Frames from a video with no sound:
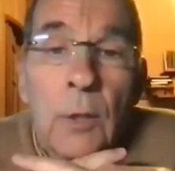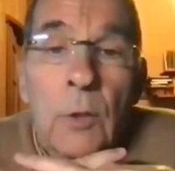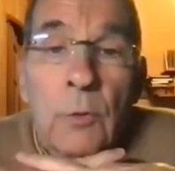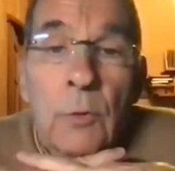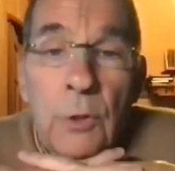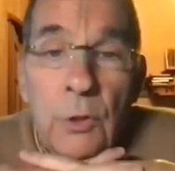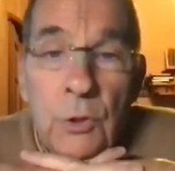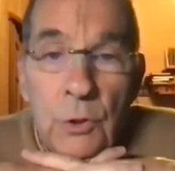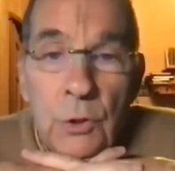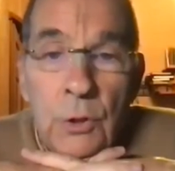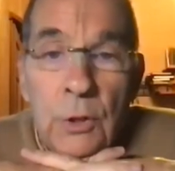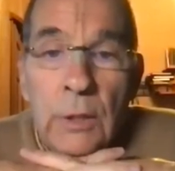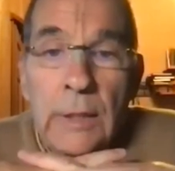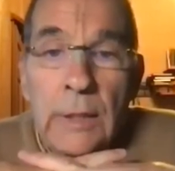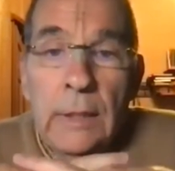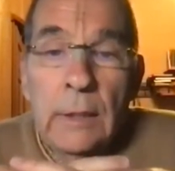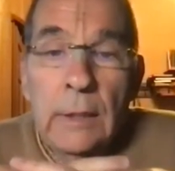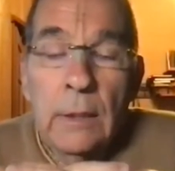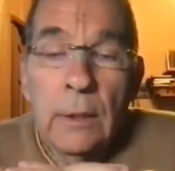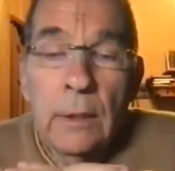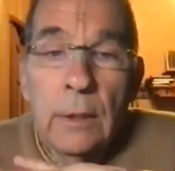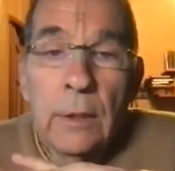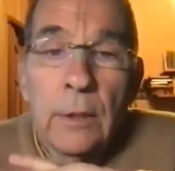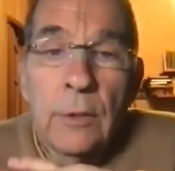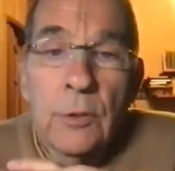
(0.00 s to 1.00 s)
Krishna
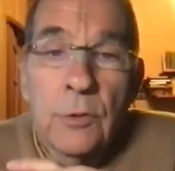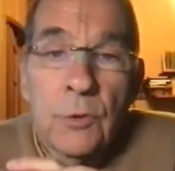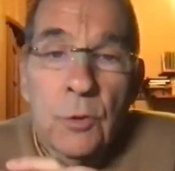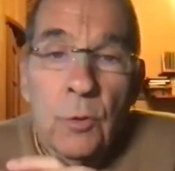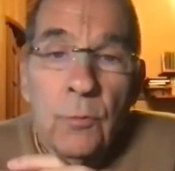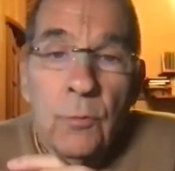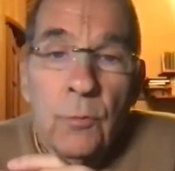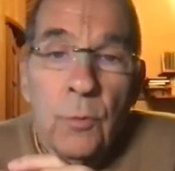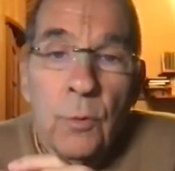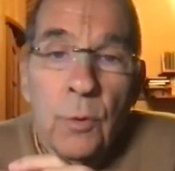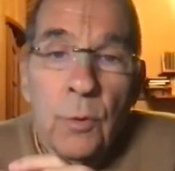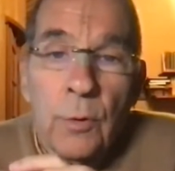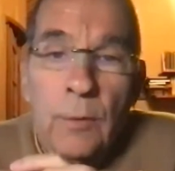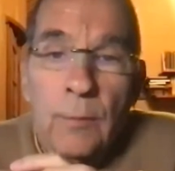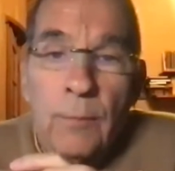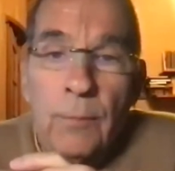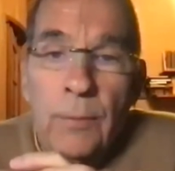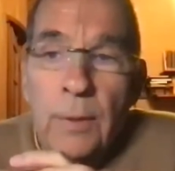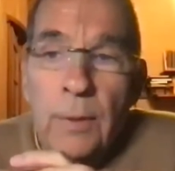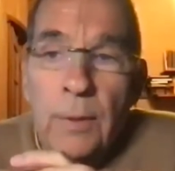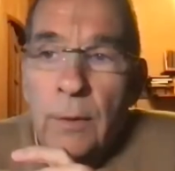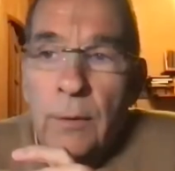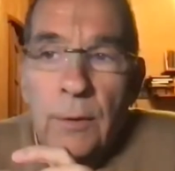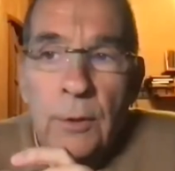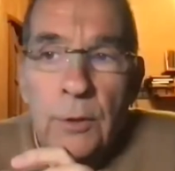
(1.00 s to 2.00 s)
lila and so forth.
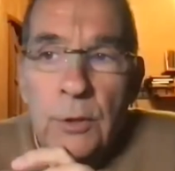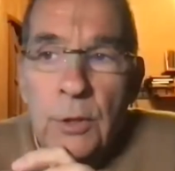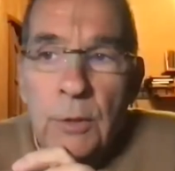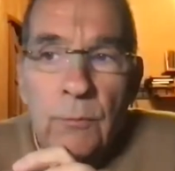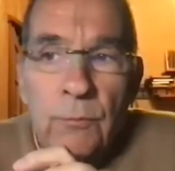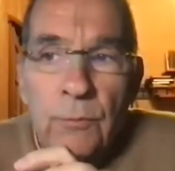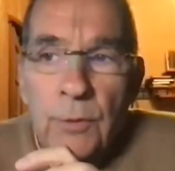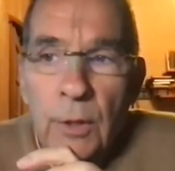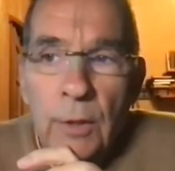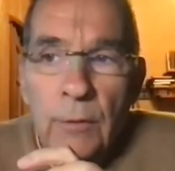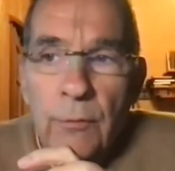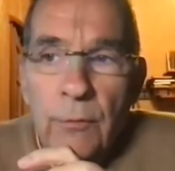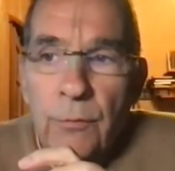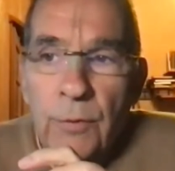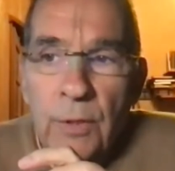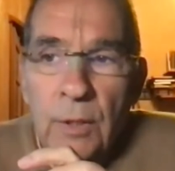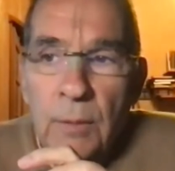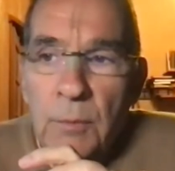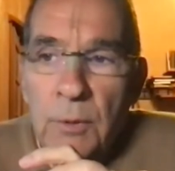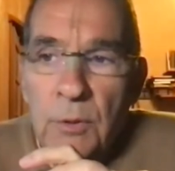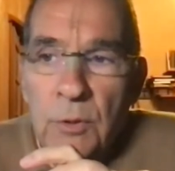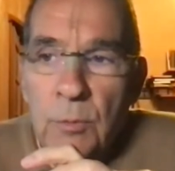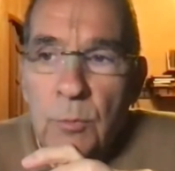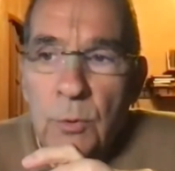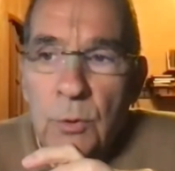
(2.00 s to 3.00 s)
There are some very
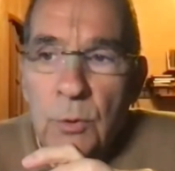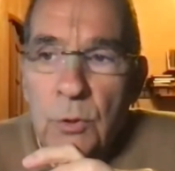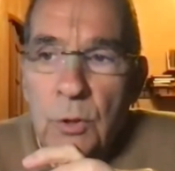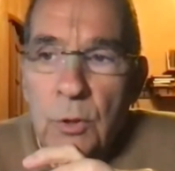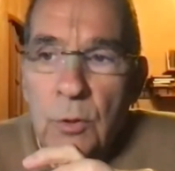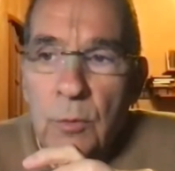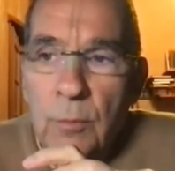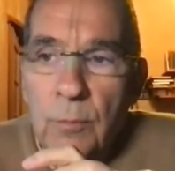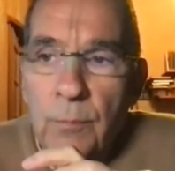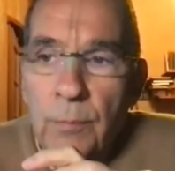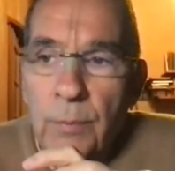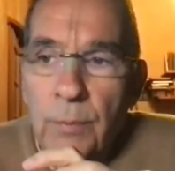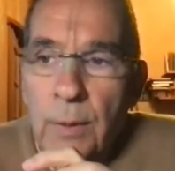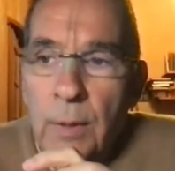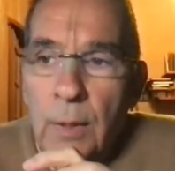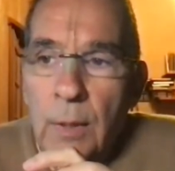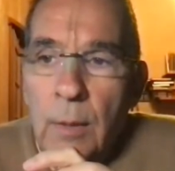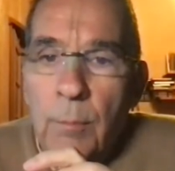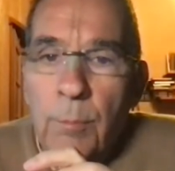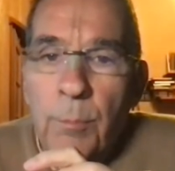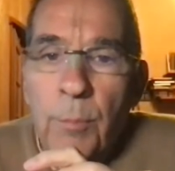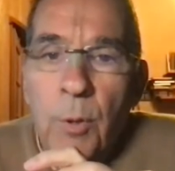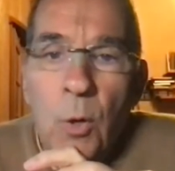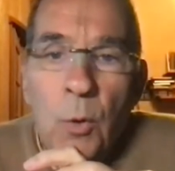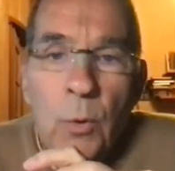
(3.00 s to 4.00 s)
famous Muslim
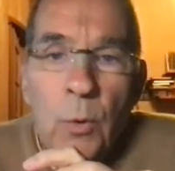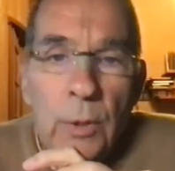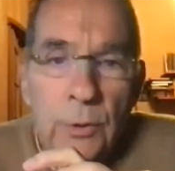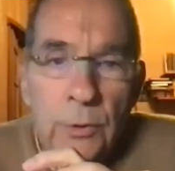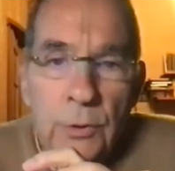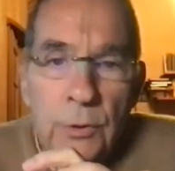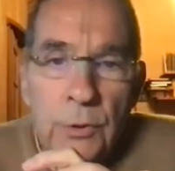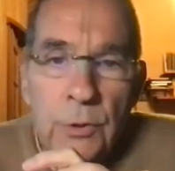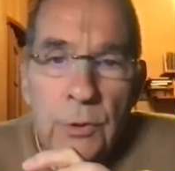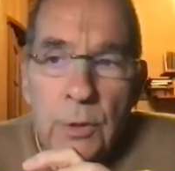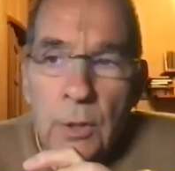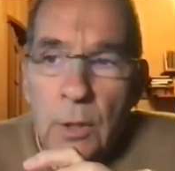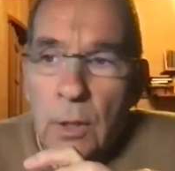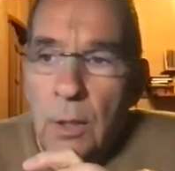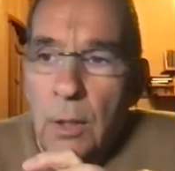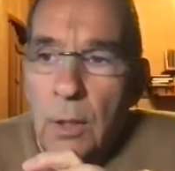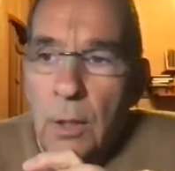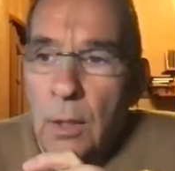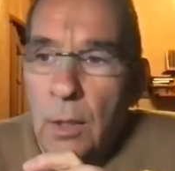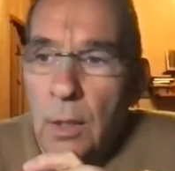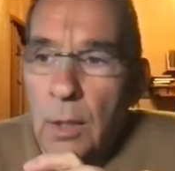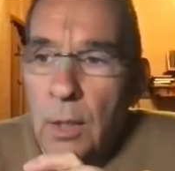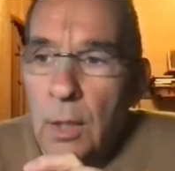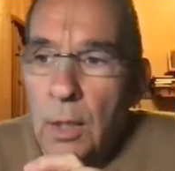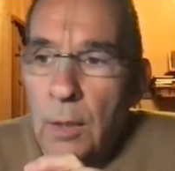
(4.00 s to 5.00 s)
poets
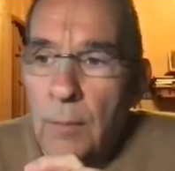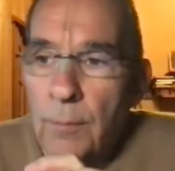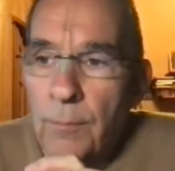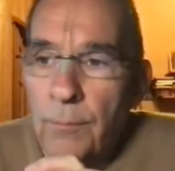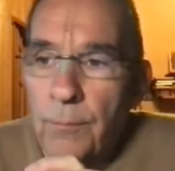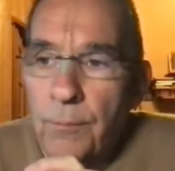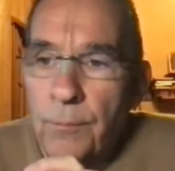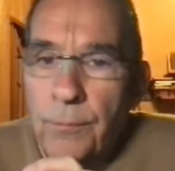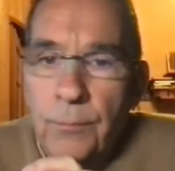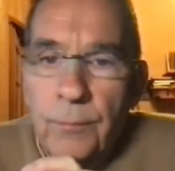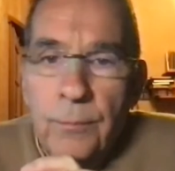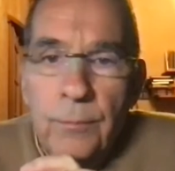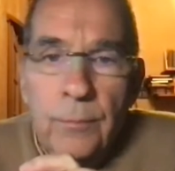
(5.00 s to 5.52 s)
who